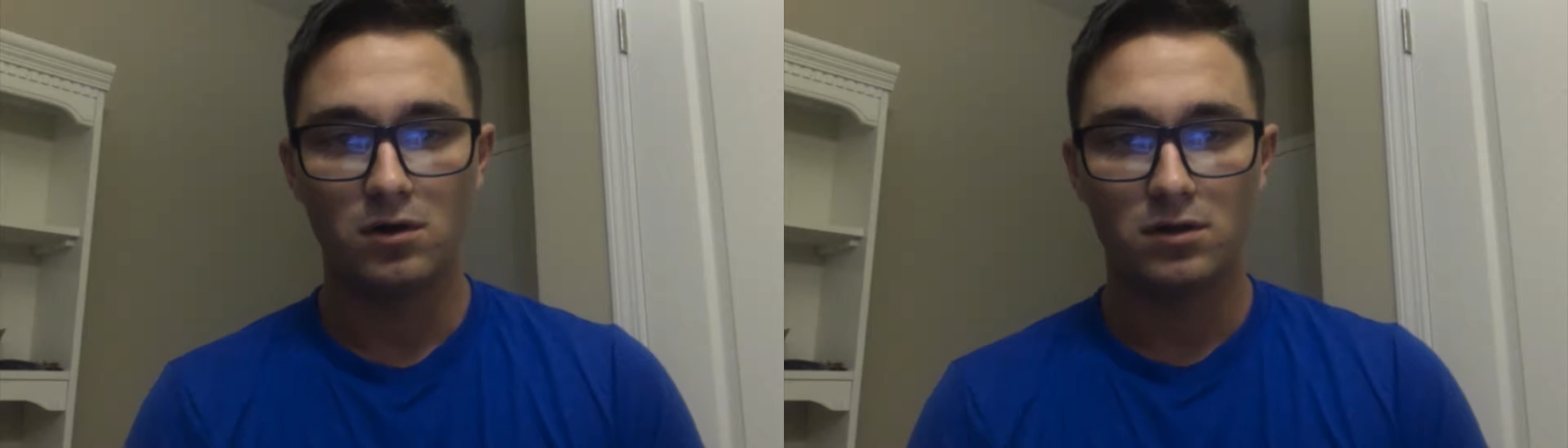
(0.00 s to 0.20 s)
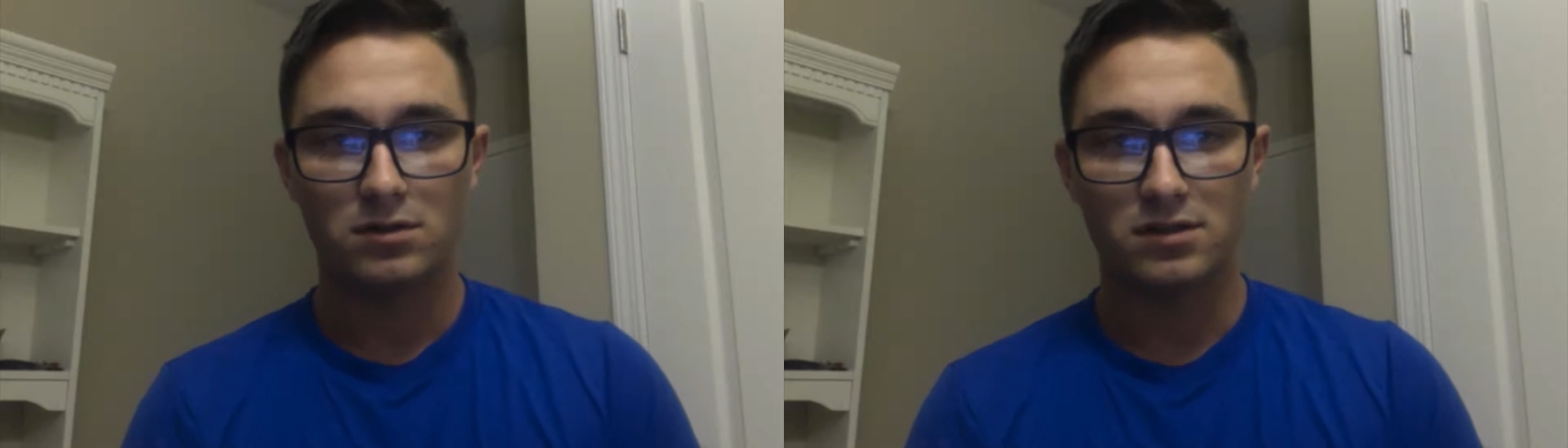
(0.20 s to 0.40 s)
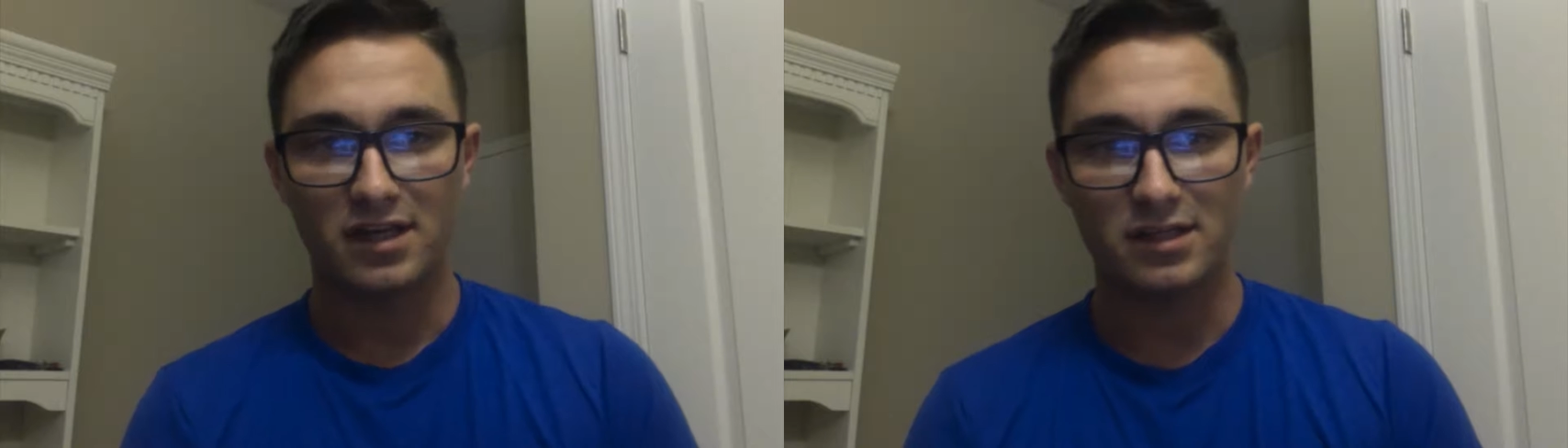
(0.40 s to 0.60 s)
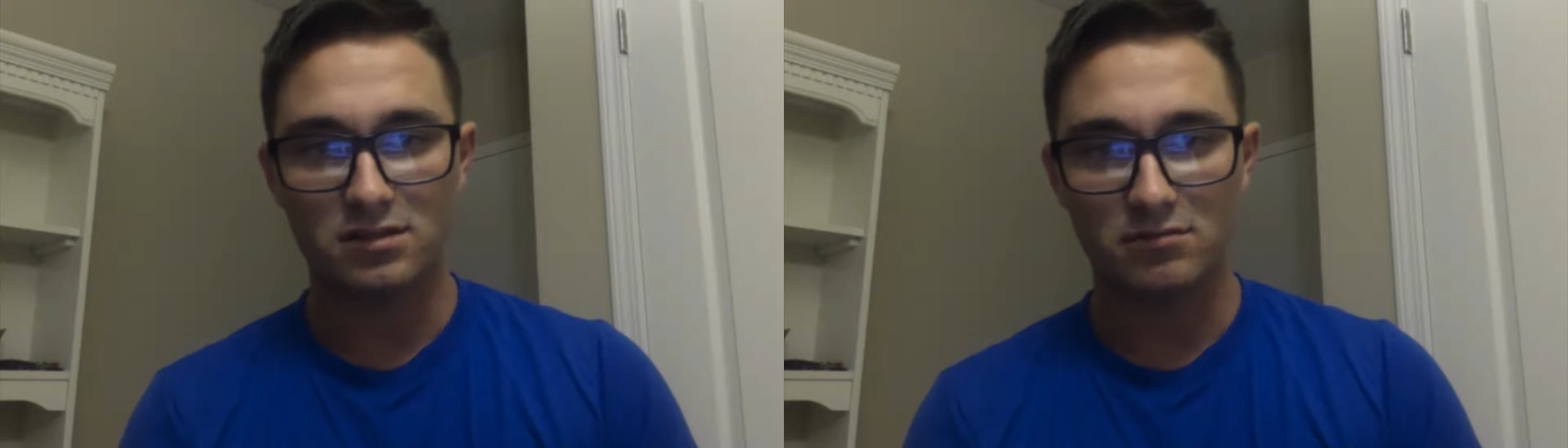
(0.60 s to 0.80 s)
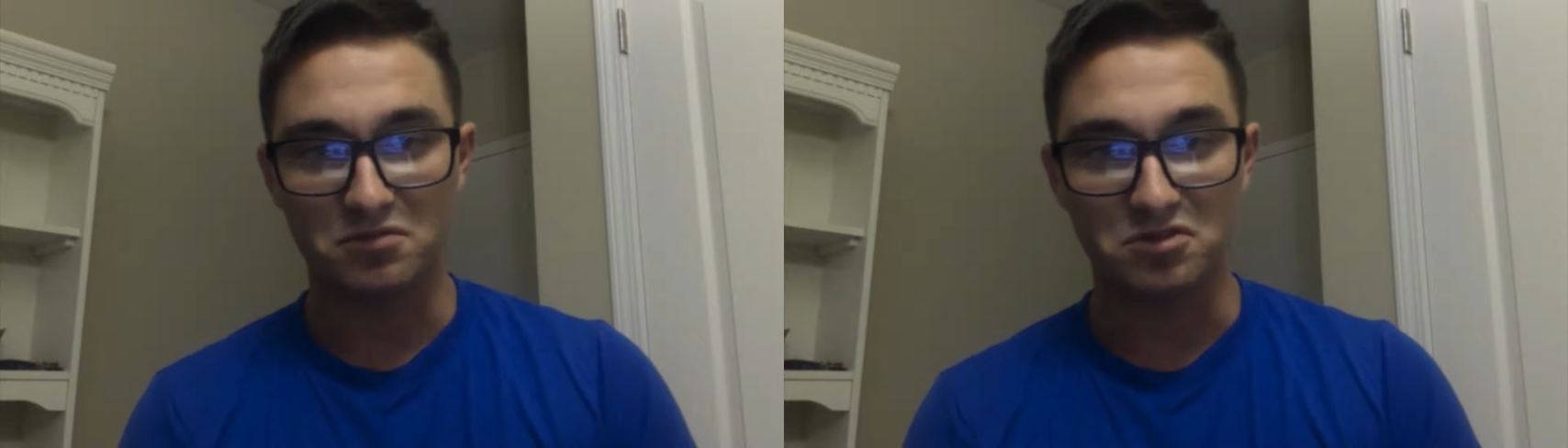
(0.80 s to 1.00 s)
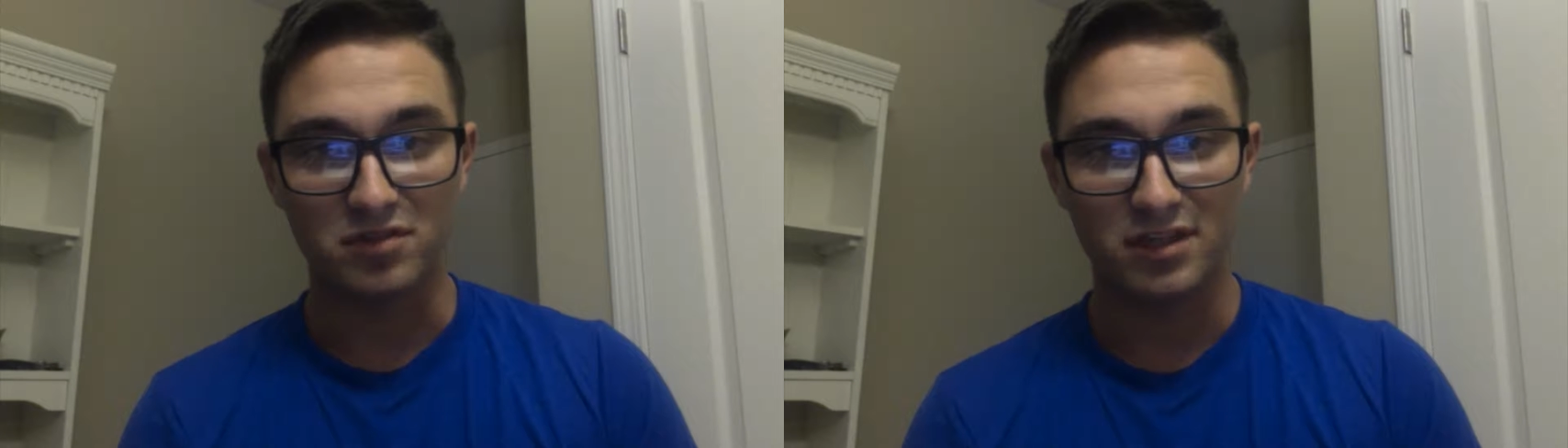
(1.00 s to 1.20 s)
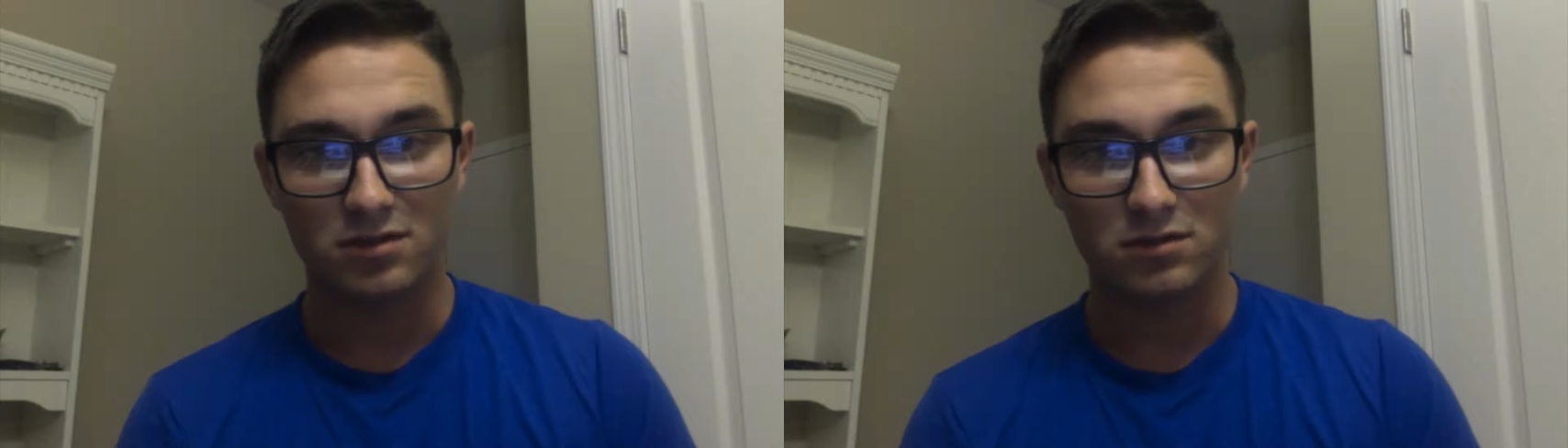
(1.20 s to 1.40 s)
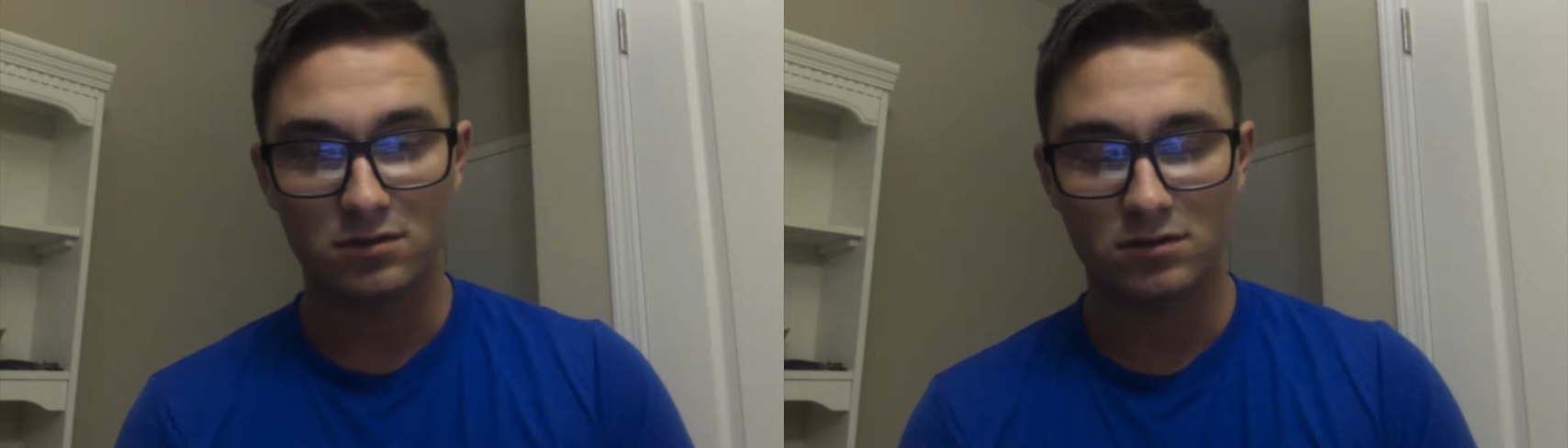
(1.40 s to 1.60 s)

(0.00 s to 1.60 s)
to catch the bluegill,